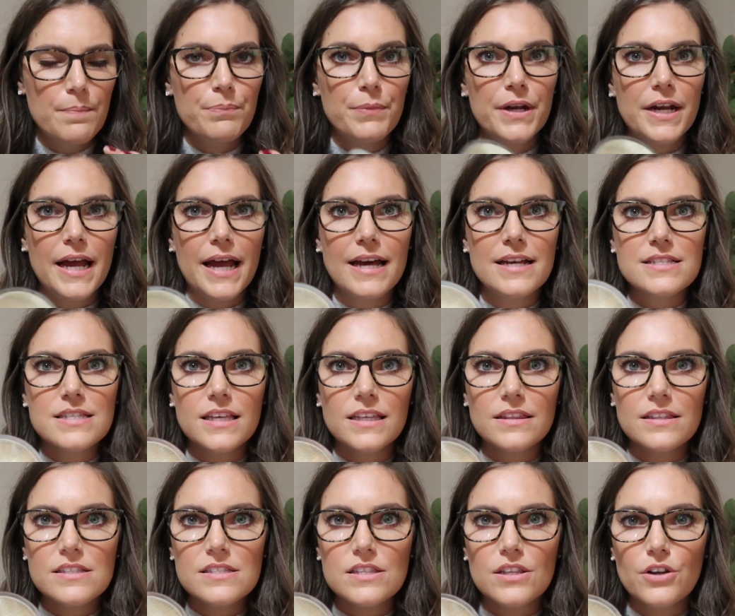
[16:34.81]
but it has
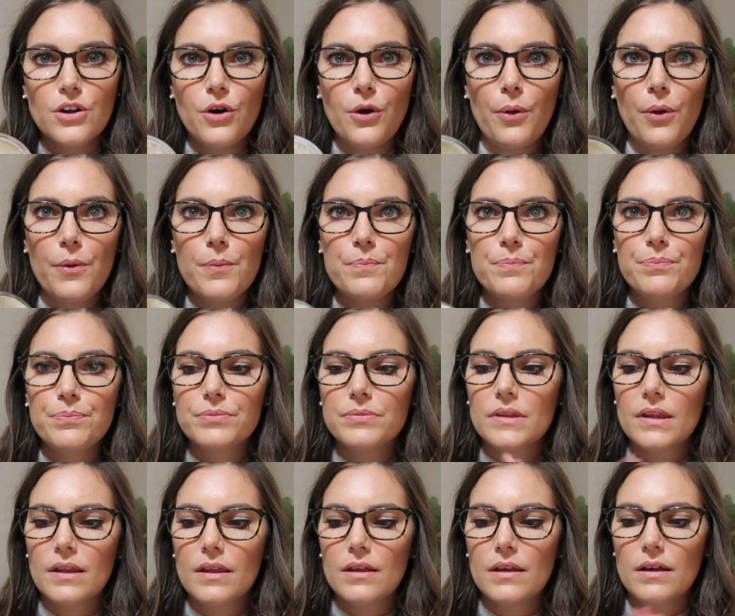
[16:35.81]
like this little
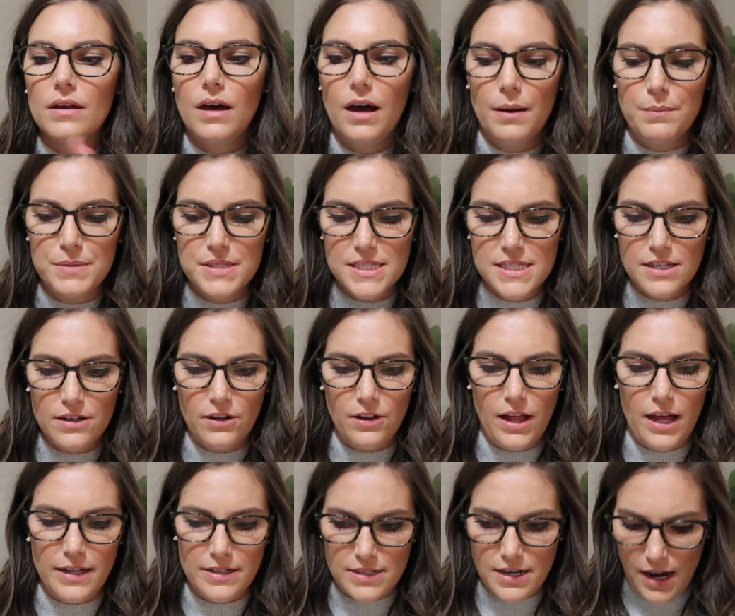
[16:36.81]
um, seal
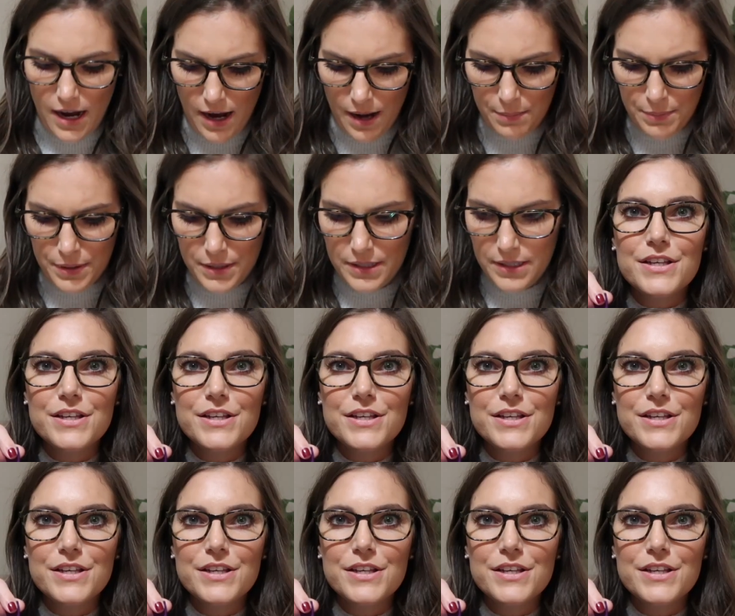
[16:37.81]
on top.